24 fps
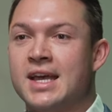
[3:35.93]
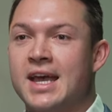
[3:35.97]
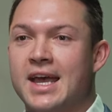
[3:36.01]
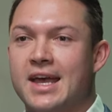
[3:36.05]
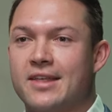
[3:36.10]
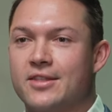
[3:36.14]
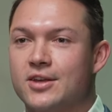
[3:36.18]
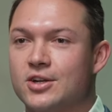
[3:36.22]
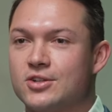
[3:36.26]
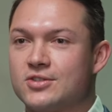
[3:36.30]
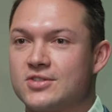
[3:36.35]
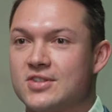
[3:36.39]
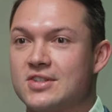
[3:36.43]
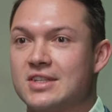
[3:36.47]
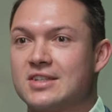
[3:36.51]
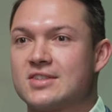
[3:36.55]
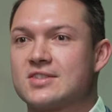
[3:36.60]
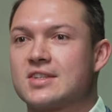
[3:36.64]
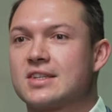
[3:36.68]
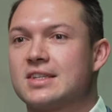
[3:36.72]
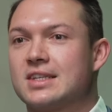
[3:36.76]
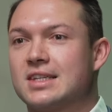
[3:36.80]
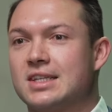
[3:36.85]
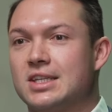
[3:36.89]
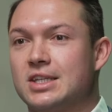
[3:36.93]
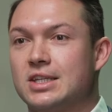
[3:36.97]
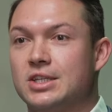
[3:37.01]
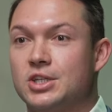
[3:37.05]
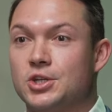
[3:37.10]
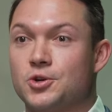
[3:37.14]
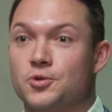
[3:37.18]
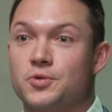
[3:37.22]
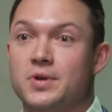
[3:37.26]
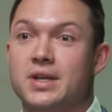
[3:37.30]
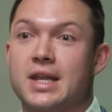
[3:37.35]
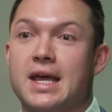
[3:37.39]
And there's this,
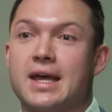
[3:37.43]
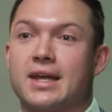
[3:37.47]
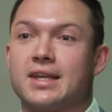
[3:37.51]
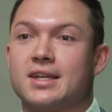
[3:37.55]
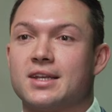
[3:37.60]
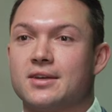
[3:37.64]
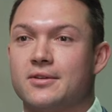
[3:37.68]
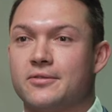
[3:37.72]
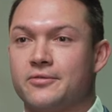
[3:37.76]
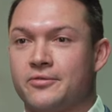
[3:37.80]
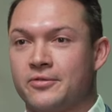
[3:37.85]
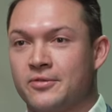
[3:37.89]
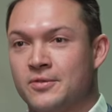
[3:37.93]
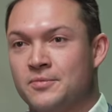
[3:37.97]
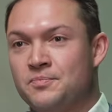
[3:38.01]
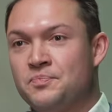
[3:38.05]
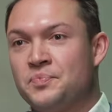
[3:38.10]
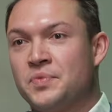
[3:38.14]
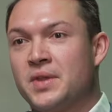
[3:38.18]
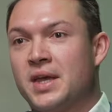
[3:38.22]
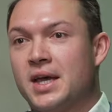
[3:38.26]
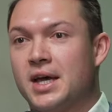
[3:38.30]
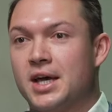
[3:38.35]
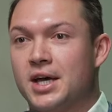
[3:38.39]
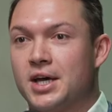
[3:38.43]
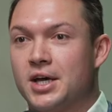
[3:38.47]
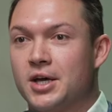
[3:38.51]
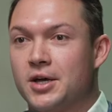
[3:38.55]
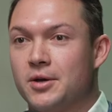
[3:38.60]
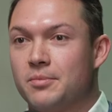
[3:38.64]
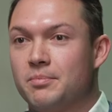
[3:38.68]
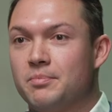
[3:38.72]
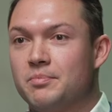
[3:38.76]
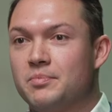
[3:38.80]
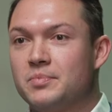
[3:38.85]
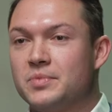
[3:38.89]
negative
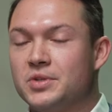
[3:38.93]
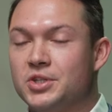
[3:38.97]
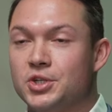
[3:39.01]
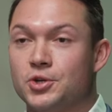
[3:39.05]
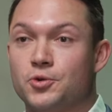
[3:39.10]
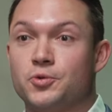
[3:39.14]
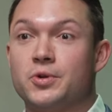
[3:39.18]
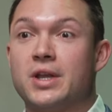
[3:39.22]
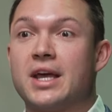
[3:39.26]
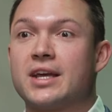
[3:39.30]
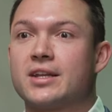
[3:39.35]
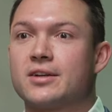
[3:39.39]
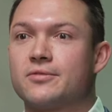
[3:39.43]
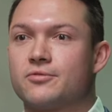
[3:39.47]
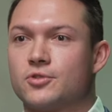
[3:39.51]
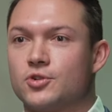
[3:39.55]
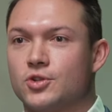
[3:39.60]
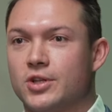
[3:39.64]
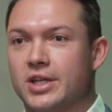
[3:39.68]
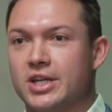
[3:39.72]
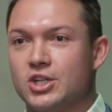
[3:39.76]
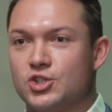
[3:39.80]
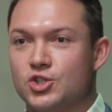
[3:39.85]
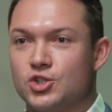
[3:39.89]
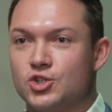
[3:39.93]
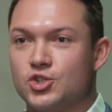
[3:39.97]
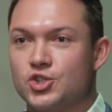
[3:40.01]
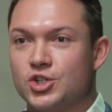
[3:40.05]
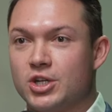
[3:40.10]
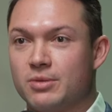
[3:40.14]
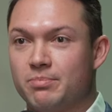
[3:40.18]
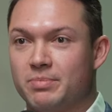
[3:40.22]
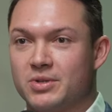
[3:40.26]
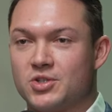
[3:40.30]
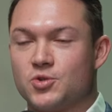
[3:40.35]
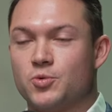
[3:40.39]

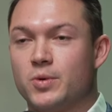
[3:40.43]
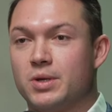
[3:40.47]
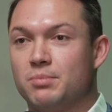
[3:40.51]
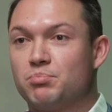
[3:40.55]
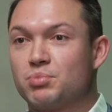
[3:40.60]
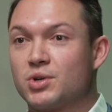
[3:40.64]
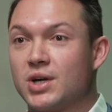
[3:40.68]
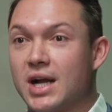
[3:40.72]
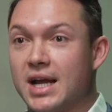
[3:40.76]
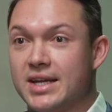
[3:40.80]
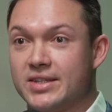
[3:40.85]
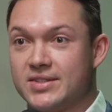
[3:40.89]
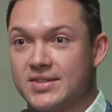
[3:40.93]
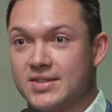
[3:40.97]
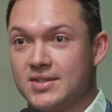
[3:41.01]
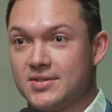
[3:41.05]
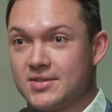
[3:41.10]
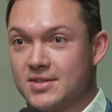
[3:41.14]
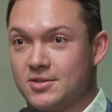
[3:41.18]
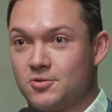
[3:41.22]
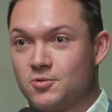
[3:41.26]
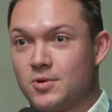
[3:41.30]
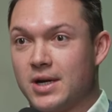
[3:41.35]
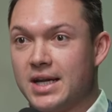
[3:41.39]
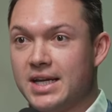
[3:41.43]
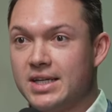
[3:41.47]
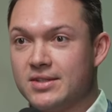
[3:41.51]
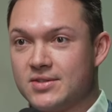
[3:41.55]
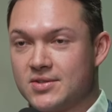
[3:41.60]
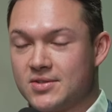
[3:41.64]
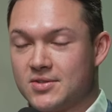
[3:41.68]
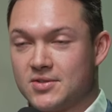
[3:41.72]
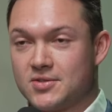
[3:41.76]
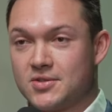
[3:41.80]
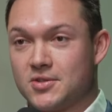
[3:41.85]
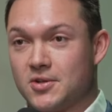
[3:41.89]
relationship between prices and
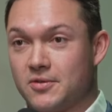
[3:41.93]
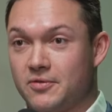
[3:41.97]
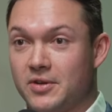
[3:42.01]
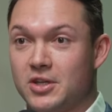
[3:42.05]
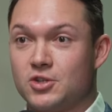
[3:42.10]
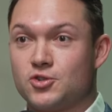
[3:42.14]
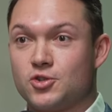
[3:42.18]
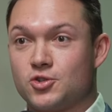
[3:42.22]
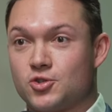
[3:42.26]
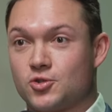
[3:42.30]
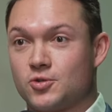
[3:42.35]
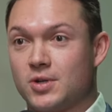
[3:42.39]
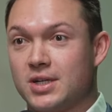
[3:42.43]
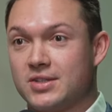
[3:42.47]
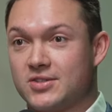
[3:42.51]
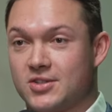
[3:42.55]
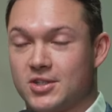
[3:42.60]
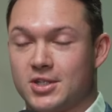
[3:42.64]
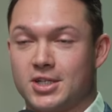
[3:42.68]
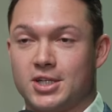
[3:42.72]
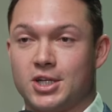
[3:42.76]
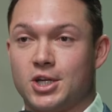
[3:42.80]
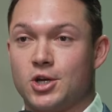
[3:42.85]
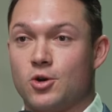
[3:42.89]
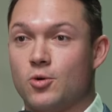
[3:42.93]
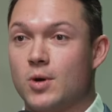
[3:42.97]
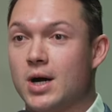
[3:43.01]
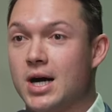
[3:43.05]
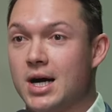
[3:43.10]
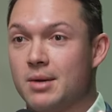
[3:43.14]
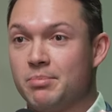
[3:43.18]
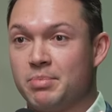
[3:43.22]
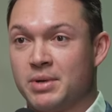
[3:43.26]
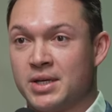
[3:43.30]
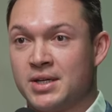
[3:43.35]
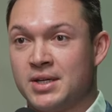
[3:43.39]
rates. So if interest rates are going to go
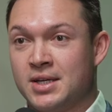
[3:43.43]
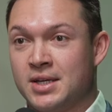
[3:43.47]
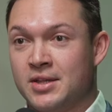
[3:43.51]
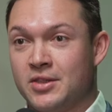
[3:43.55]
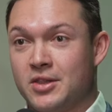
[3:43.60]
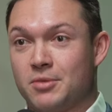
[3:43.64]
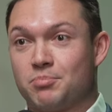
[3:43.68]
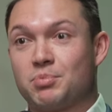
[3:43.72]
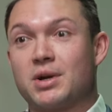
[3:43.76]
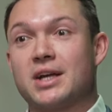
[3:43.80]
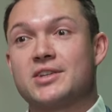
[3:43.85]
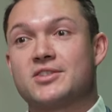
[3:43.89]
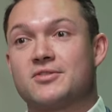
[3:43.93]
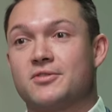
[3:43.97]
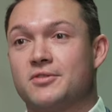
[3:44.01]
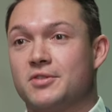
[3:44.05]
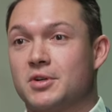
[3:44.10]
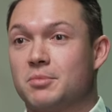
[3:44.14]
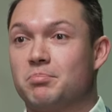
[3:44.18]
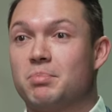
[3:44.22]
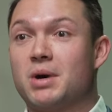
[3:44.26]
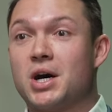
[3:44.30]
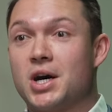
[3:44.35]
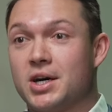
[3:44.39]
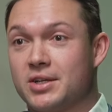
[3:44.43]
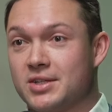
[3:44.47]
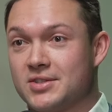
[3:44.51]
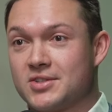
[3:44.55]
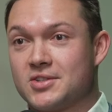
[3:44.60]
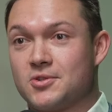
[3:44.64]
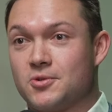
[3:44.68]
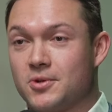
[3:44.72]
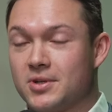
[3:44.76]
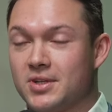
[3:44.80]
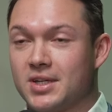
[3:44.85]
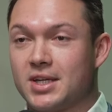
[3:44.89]
up, the price of your bond is
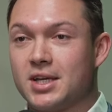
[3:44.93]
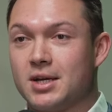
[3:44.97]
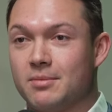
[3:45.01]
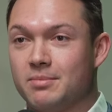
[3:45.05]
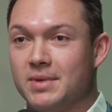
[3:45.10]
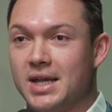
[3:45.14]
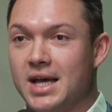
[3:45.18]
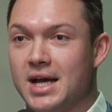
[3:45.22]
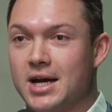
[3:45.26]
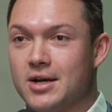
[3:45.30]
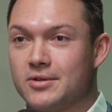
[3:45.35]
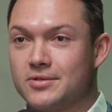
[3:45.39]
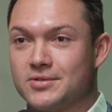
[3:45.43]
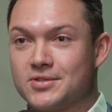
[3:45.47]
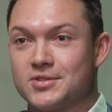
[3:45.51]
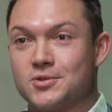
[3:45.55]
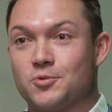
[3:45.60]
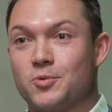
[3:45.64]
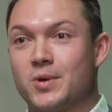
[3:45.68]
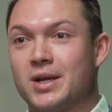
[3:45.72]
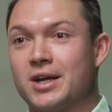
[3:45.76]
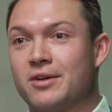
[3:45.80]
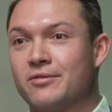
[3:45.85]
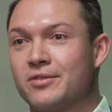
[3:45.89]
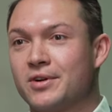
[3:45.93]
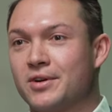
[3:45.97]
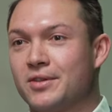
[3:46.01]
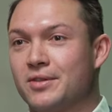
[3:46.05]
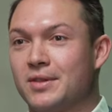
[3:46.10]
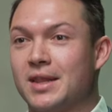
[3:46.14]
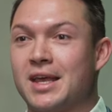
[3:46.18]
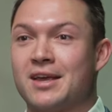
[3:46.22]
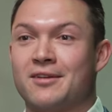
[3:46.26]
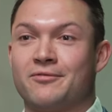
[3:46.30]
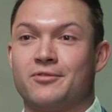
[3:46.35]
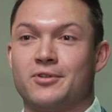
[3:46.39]
going to come down. So whenever
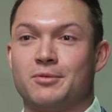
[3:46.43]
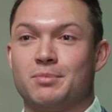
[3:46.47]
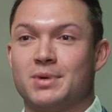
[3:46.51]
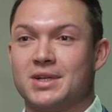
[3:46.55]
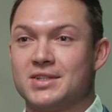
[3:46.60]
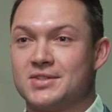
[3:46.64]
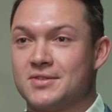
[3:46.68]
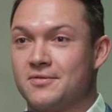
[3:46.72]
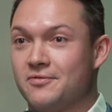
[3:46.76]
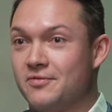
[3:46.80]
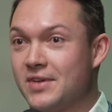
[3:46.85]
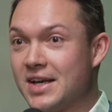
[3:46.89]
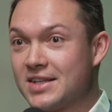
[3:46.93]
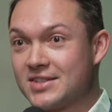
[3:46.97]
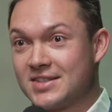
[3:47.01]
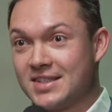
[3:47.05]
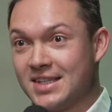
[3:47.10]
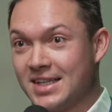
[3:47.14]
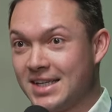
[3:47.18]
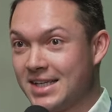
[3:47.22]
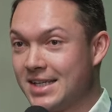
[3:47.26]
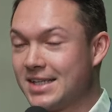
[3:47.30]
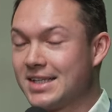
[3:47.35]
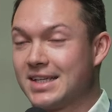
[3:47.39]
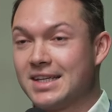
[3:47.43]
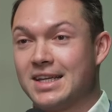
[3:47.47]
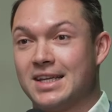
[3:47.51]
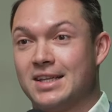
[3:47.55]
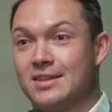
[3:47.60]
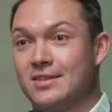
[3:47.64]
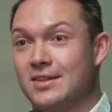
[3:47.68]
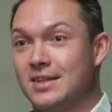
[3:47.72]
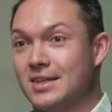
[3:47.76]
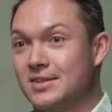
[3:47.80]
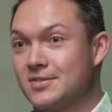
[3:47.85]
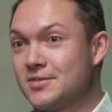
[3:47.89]
everybody's investing
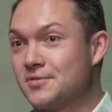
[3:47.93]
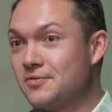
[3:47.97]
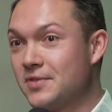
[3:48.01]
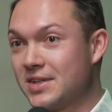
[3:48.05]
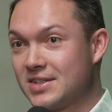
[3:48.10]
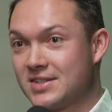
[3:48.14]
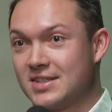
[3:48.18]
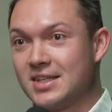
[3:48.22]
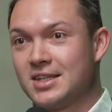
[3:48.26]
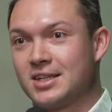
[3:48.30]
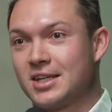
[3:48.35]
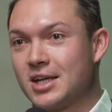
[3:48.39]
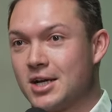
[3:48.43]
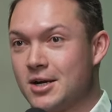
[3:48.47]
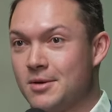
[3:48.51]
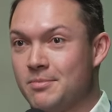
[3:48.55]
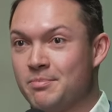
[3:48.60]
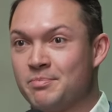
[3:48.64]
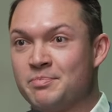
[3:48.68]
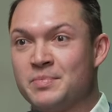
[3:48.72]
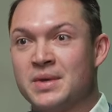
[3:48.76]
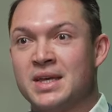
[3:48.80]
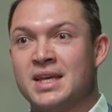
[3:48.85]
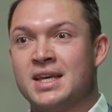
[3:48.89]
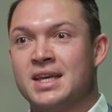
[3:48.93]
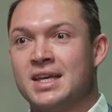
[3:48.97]
in these fixed income,